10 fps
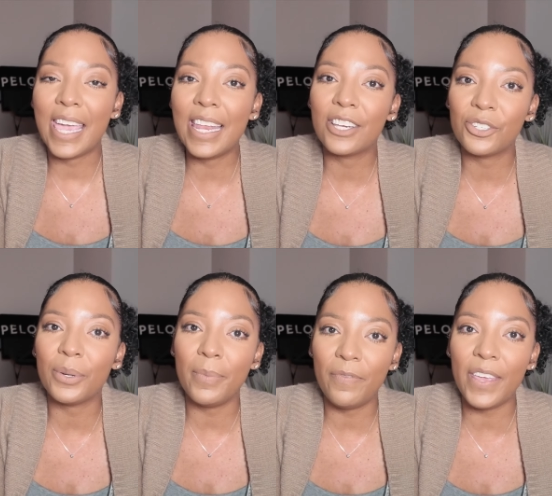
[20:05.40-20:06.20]
in
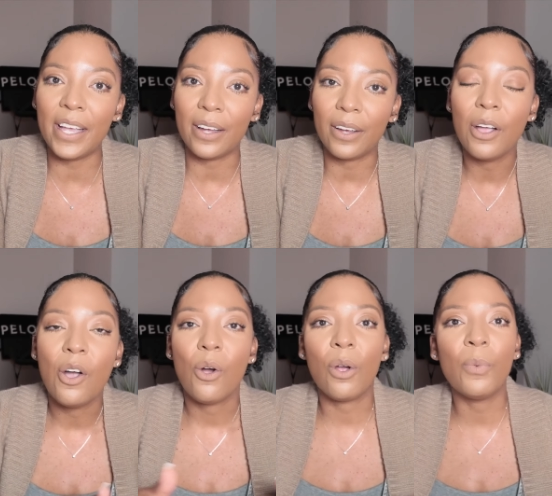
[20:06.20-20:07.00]
extreme fear
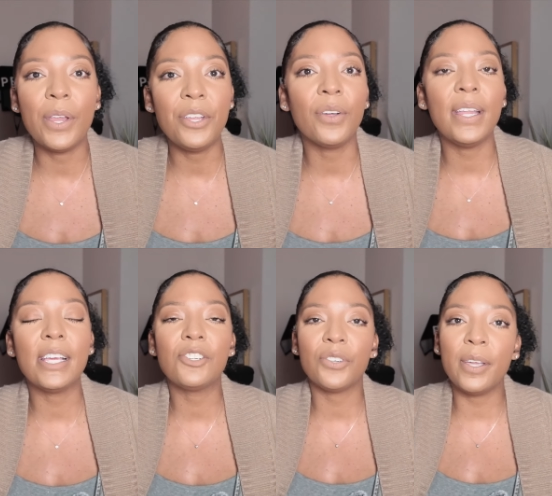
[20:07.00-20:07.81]
or when you're in
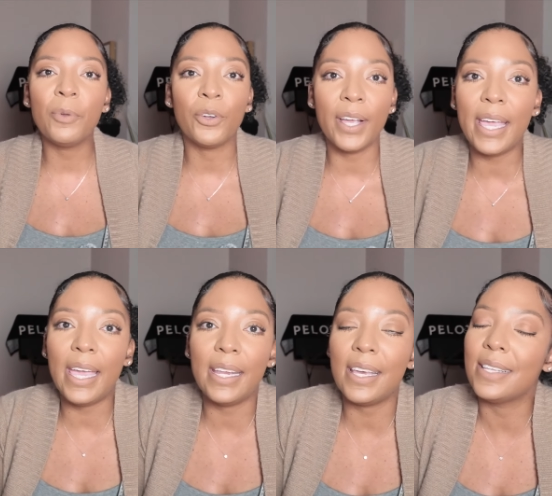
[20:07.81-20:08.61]
extreme greed